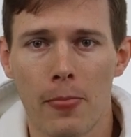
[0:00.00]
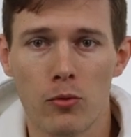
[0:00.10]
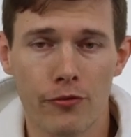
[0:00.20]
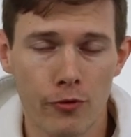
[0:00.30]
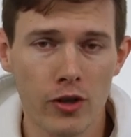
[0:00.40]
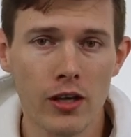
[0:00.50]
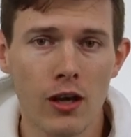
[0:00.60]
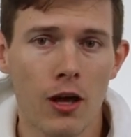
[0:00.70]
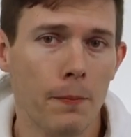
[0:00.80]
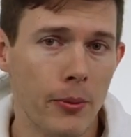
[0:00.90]
with
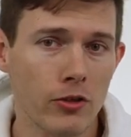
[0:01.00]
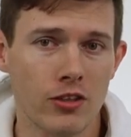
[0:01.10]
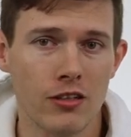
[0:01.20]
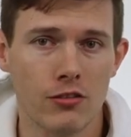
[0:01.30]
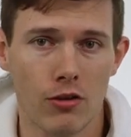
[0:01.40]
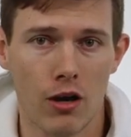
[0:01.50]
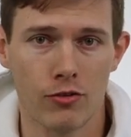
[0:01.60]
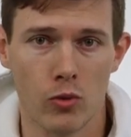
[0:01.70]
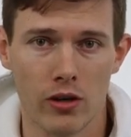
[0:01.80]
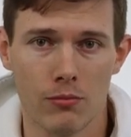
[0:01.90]
free built-in
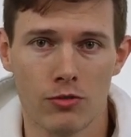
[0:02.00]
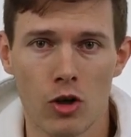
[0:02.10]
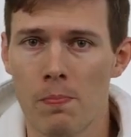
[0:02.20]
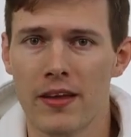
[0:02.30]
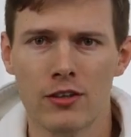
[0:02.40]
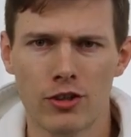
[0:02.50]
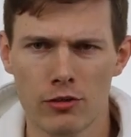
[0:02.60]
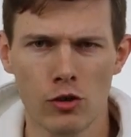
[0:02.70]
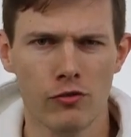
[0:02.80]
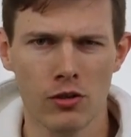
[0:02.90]
software. So in
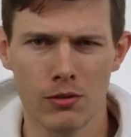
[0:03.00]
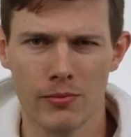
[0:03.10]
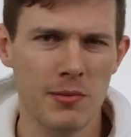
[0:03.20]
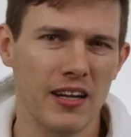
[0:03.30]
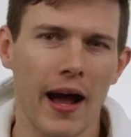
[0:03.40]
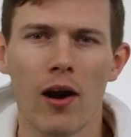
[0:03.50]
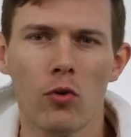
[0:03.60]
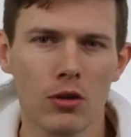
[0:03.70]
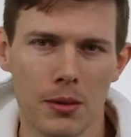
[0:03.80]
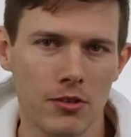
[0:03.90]
just over maybe an
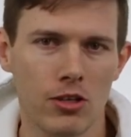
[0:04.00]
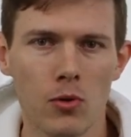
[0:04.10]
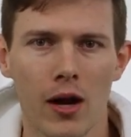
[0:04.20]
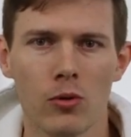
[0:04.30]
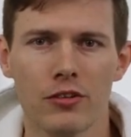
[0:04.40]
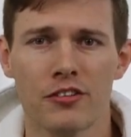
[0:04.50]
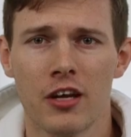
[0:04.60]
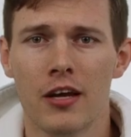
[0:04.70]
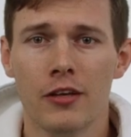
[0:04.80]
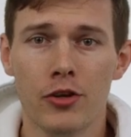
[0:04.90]
hour, maybe 2 hours,
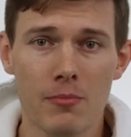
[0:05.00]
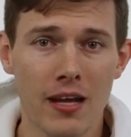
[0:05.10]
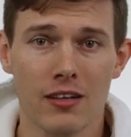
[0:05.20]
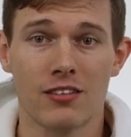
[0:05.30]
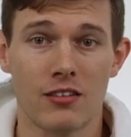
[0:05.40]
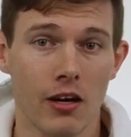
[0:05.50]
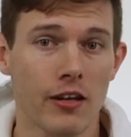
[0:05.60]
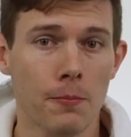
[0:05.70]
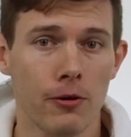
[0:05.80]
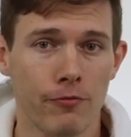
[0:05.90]
you can make a
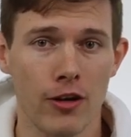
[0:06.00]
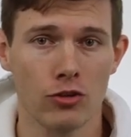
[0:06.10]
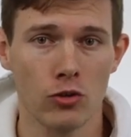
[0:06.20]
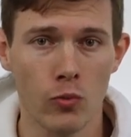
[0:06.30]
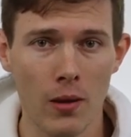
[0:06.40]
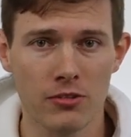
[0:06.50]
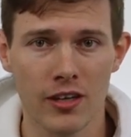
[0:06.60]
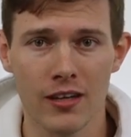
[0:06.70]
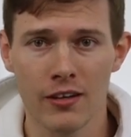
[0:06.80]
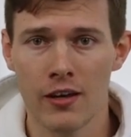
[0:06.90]
stunning professional
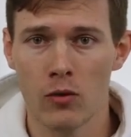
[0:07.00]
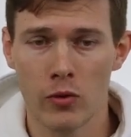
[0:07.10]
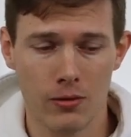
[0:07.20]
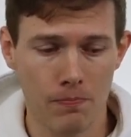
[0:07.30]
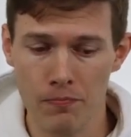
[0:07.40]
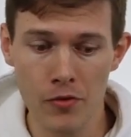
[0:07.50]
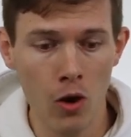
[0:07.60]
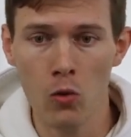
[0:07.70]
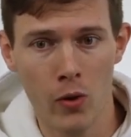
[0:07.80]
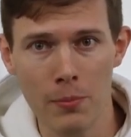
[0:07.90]
website with
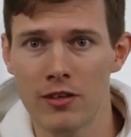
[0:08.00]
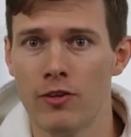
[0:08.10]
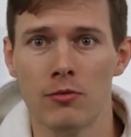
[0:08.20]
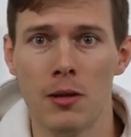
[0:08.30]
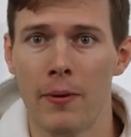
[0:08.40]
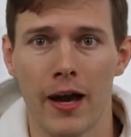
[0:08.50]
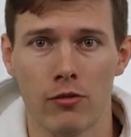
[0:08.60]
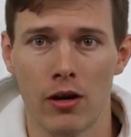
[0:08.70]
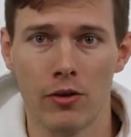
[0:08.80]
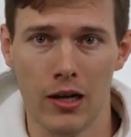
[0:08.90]
no web development
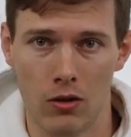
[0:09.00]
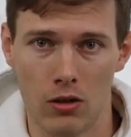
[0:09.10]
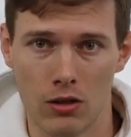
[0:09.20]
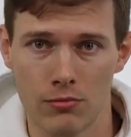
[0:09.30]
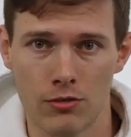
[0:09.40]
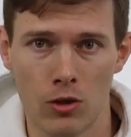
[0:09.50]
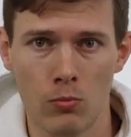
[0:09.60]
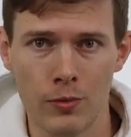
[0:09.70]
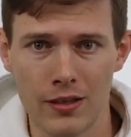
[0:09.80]
background at all. So